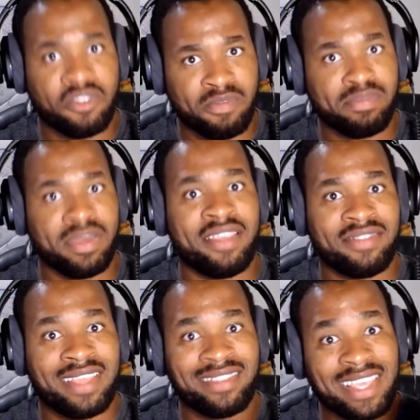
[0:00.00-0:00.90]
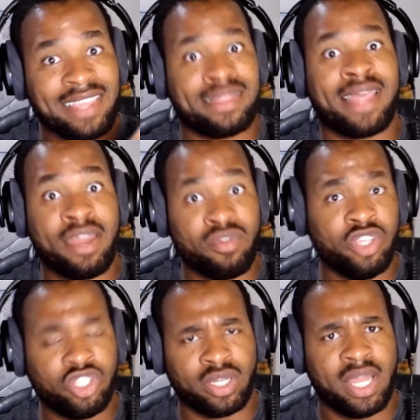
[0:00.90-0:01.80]
present in that
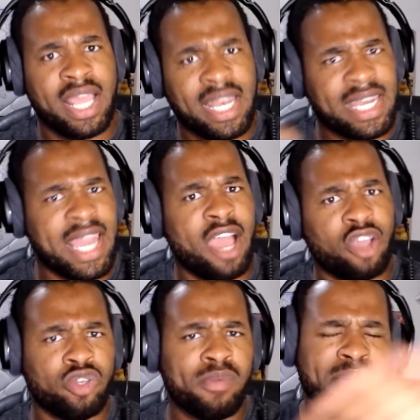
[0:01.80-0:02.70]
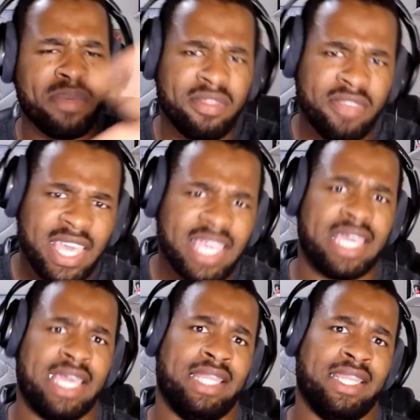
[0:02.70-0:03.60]
region. Now you might be
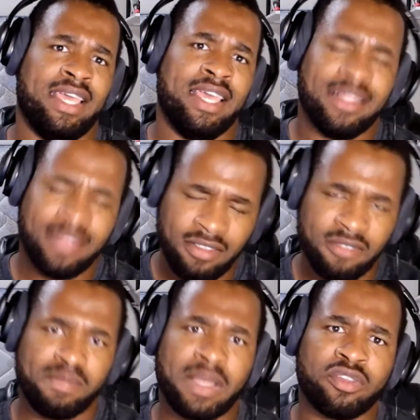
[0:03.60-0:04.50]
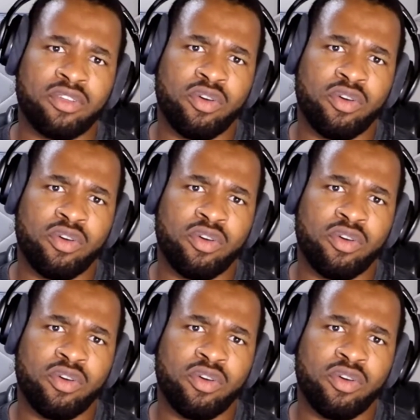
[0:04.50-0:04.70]
thinking this particular